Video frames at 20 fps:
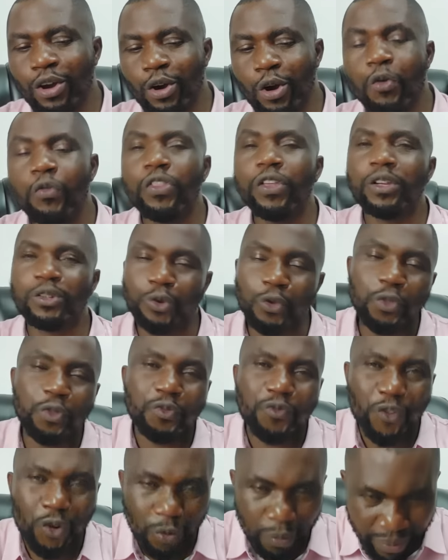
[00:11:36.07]
of the
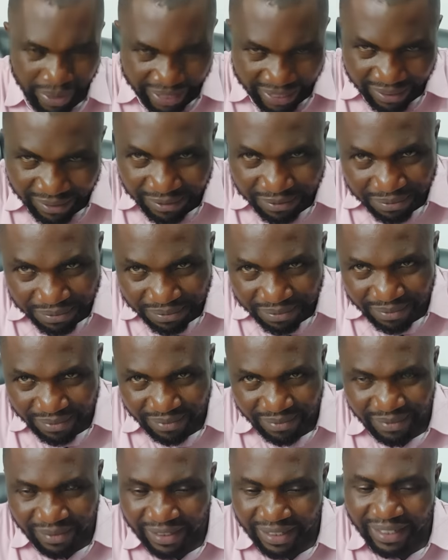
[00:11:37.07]
truthful man,
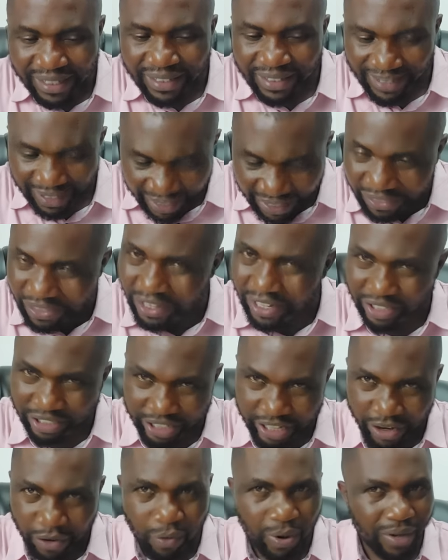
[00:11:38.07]
Rigathi
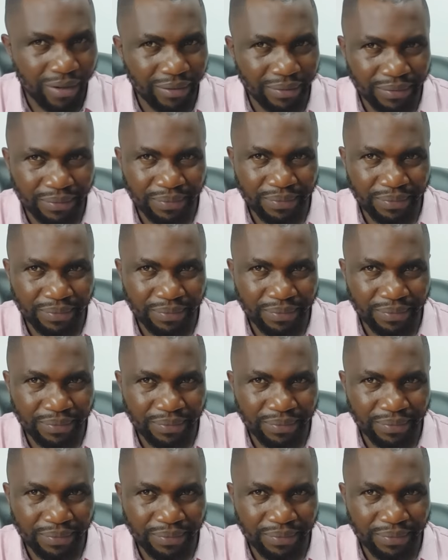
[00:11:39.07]
Gachagua,